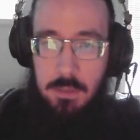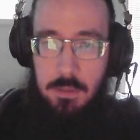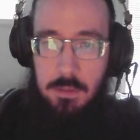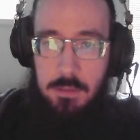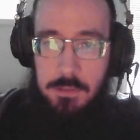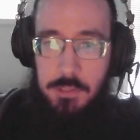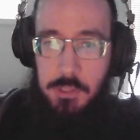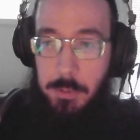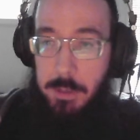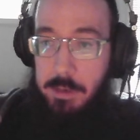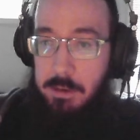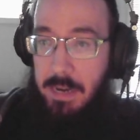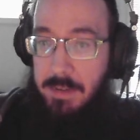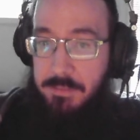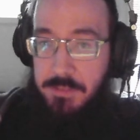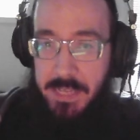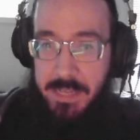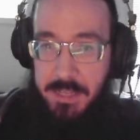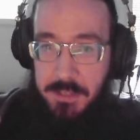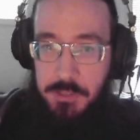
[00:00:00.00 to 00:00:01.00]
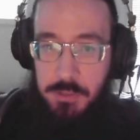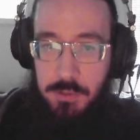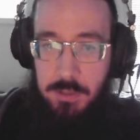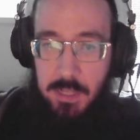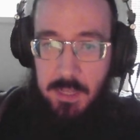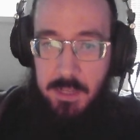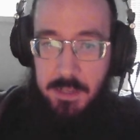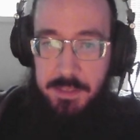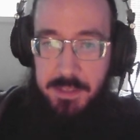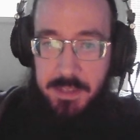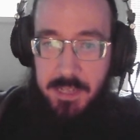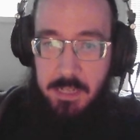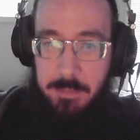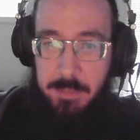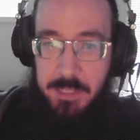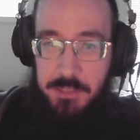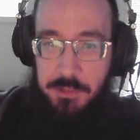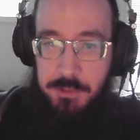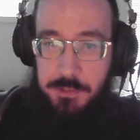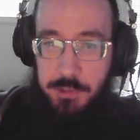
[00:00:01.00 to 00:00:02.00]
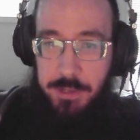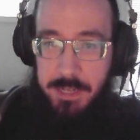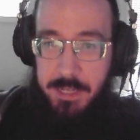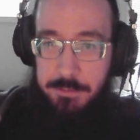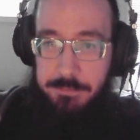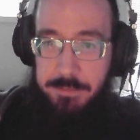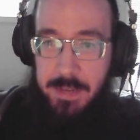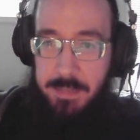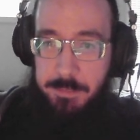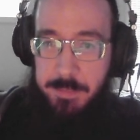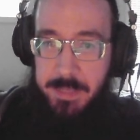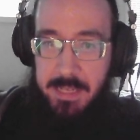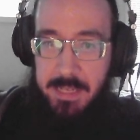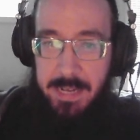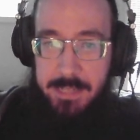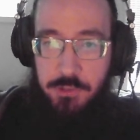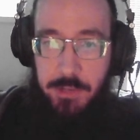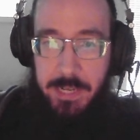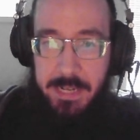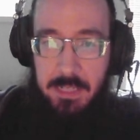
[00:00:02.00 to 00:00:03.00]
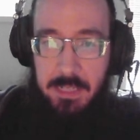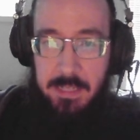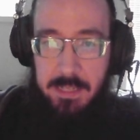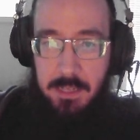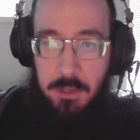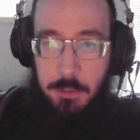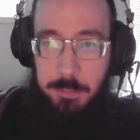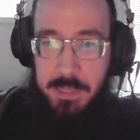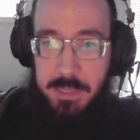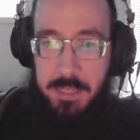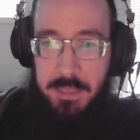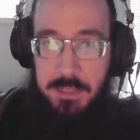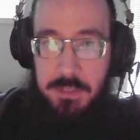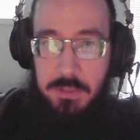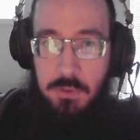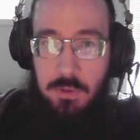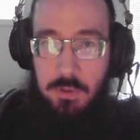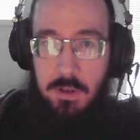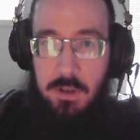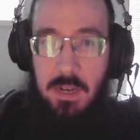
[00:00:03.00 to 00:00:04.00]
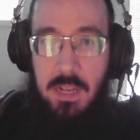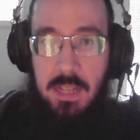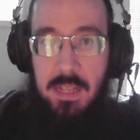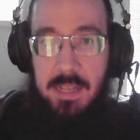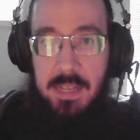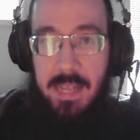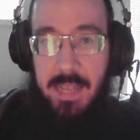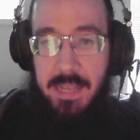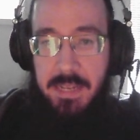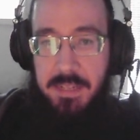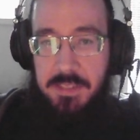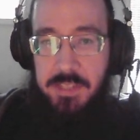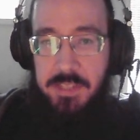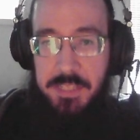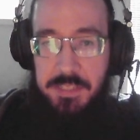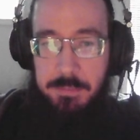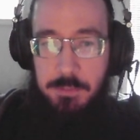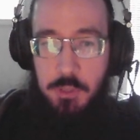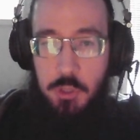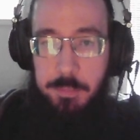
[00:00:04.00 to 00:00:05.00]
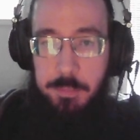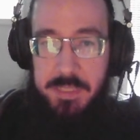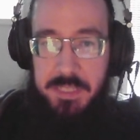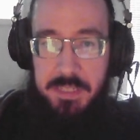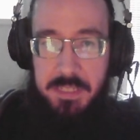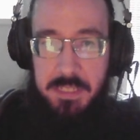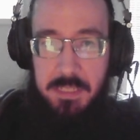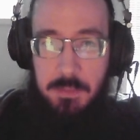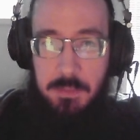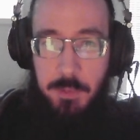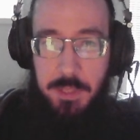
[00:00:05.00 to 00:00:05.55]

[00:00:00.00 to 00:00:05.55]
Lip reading: So here I've taken too long, the enemies are trying to fight me, I try to click Open on the door, and it says I'm too busy dealing with